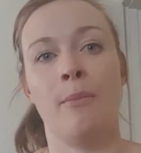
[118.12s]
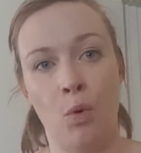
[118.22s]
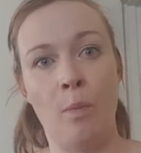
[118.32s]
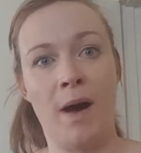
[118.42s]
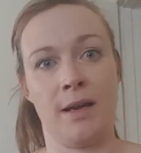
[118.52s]

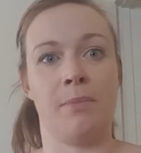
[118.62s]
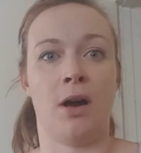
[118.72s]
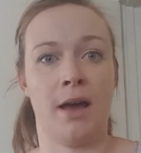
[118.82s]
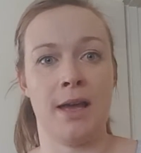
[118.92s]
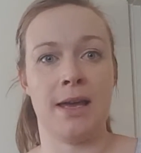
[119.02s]
more money
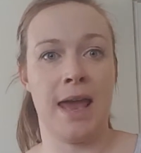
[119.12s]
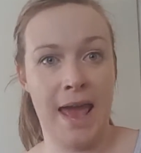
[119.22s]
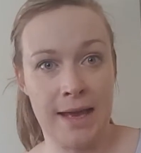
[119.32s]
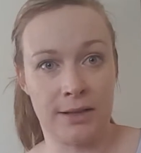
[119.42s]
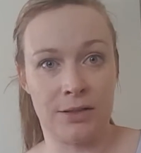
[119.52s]
buying
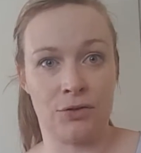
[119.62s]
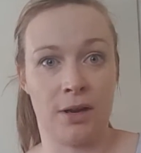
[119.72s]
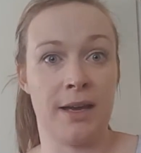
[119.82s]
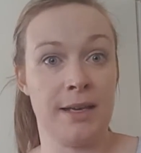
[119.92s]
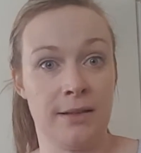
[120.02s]

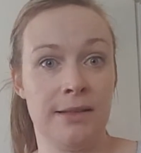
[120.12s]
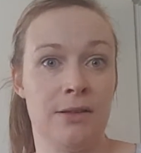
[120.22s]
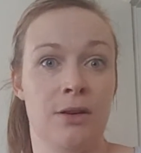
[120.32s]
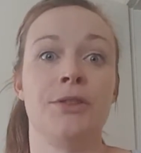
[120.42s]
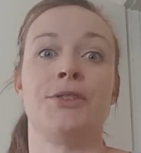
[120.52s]
extra
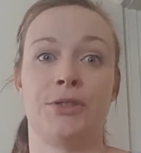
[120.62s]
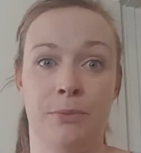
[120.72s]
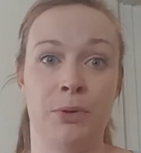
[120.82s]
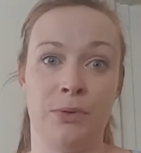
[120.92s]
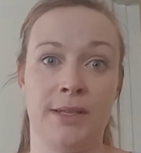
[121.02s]
inserts
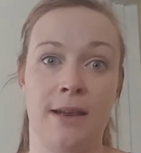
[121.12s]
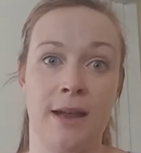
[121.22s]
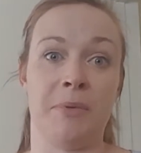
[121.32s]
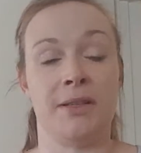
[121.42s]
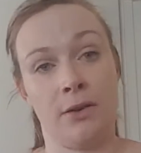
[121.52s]
to boost that
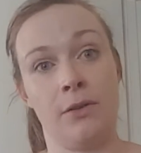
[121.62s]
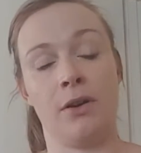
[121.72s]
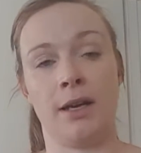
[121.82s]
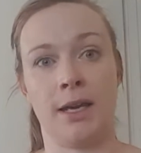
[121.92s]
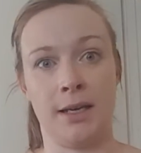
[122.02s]
nappy so that
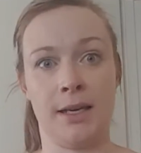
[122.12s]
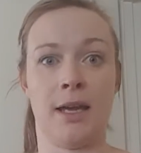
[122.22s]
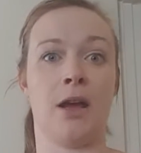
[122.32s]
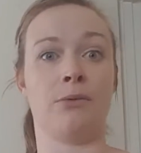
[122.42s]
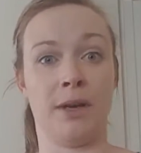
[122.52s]
I can get a